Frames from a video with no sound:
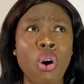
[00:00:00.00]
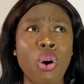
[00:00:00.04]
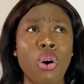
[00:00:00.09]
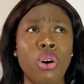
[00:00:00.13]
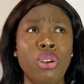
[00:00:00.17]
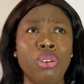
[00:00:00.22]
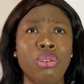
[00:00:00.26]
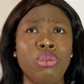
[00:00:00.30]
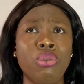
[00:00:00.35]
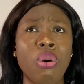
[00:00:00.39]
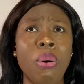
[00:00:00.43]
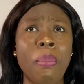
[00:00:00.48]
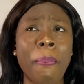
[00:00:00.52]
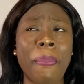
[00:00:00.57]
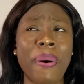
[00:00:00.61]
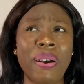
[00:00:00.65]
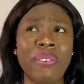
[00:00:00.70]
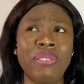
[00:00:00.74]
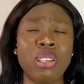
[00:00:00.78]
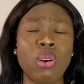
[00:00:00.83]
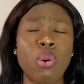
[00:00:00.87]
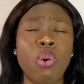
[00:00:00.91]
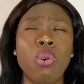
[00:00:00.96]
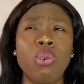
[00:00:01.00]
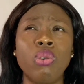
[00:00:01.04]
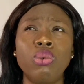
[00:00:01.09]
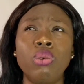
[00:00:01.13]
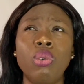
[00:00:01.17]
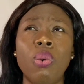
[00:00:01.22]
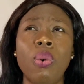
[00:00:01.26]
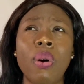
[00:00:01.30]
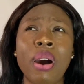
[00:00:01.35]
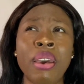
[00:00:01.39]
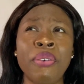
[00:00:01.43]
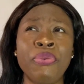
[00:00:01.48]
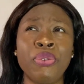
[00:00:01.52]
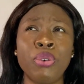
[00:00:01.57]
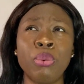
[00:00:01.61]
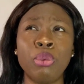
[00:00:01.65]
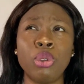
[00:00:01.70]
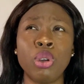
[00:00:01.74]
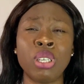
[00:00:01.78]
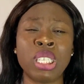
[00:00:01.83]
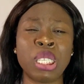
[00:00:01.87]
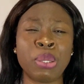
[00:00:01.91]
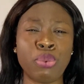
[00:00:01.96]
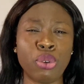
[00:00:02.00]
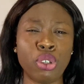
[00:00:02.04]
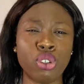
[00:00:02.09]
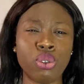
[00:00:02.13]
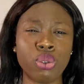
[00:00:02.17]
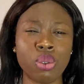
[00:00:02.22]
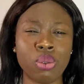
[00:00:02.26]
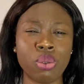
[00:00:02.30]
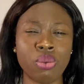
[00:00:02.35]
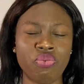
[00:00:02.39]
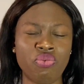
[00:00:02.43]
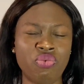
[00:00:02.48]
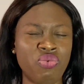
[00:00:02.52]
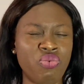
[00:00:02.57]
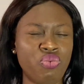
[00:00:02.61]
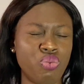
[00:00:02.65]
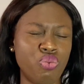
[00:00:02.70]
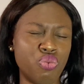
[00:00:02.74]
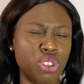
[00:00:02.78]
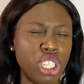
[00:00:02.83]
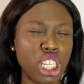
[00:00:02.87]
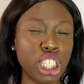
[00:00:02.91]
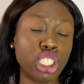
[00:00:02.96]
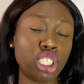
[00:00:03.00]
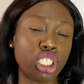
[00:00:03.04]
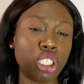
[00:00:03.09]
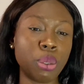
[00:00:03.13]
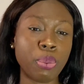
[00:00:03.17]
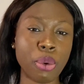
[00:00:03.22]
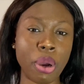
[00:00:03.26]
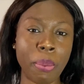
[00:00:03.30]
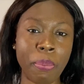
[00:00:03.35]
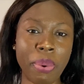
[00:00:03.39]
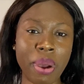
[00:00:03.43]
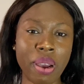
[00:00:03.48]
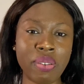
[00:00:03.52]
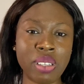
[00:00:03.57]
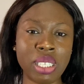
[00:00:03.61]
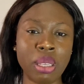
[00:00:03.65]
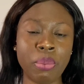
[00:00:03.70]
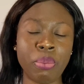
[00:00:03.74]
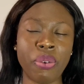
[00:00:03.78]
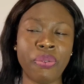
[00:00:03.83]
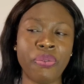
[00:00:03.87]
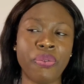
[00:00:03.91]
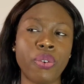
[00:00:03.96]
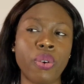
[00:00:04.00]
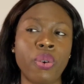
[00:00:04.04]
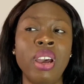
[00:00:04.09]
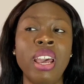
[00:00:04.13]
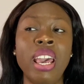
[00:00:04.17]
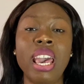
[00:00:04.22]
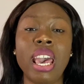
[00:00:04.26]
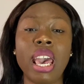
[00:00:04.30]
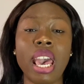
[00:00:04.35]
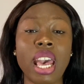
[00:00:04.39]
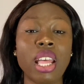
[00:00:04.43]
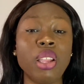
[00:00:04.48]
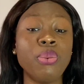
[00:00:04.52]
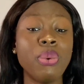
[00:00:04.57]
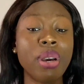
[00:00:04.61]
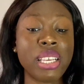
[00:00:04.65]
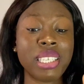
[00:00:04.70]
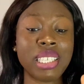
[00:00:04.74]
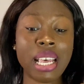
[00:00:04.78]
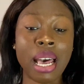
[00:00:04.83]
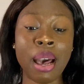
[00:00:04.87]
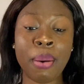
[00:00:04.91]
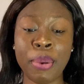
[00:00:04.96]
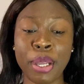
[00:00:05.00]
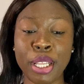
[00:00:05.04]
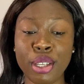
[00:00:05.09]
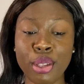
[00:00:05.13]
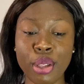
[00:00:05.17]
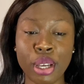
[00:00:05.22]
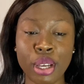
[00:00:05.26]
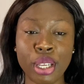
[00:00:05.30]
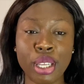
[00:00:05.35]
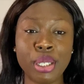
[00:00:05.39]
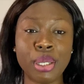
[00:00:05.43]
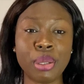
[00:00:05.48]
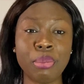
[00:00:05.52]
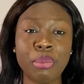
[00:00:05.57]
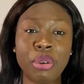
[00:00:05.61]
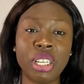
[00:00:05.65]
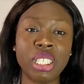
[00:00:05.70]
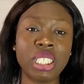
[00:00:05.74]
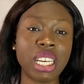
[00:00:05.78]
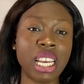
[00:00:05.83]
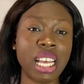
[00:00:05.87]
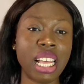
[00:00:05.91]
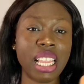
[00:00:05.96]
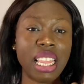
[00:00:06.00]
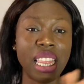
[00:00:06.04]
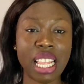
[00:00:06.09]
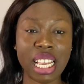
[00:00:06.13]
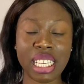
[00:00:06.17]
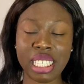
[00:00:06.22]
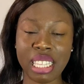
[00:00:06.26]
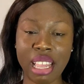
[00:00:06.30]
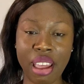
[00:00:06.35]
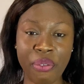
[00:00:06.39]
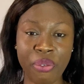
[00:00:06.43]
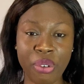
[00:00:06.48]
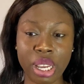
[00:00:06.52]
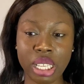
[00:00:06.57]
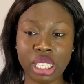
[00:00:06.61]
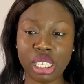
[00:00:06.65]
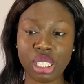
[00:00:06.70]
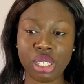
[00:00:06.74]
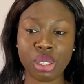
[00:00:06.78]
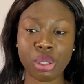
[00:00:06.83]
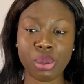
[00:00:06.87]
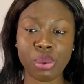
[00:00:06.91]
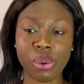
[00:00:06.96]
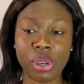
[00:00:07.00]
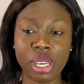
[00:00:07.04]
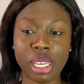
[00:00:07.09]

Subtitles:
on comparison. Oh no, I filmed on speech relationship comparison before. Anyways, I'm already talking too much. Let's dive right into